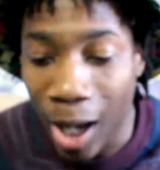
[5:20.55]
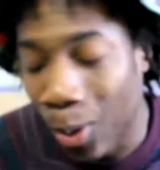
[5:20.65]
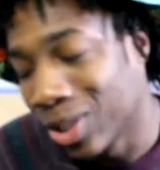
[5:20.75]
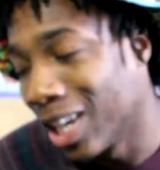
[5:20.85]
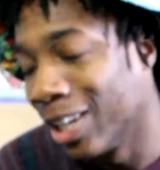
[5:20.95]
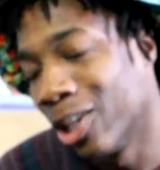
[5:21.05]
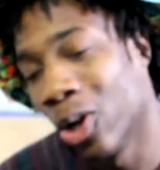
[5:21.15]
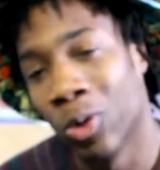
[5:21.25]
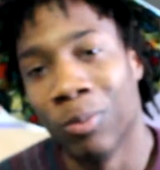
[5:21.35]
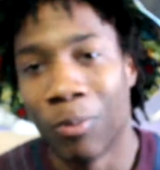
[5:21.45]
I was like,
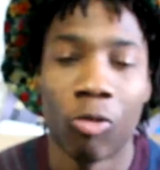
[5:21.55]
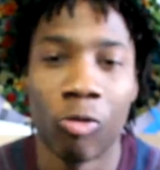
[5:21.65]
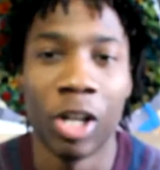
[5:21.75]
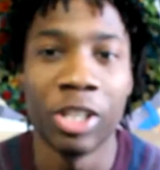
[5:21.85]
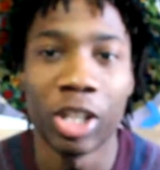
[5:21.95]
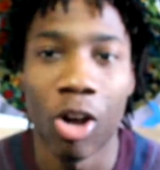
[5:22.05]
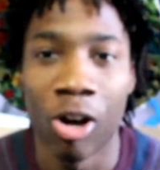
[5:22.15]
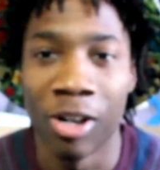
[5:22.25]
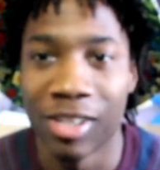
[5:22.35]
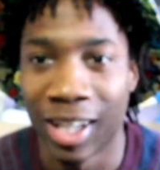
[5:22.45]
yo, run your
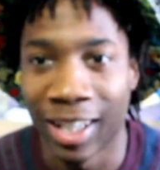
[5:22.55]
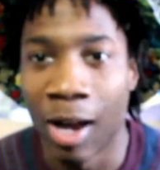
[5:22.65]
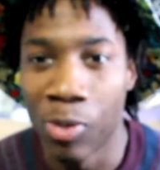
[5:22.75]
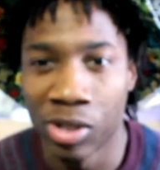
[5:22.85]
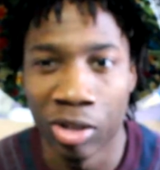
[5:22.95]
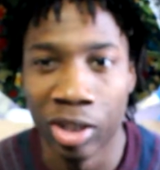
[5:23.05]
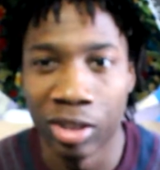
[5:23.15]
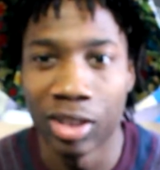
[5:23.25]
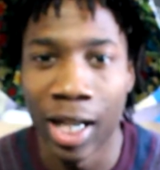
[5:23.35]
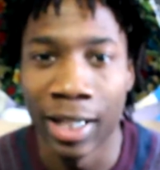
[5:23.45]
cards. Like, I was literally
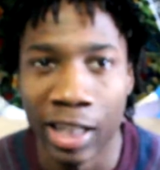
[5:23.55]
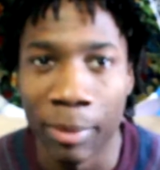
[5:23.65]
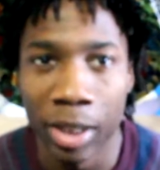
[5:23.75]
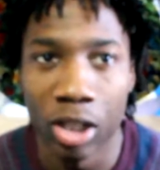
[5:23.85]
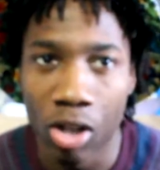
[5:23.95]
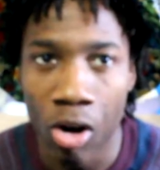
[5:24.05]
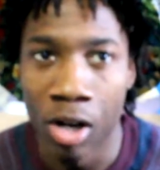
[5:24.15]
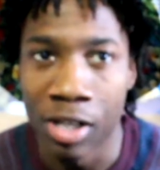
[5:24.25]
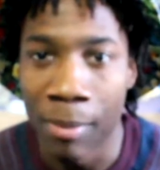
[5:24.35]
just like, give me your cards.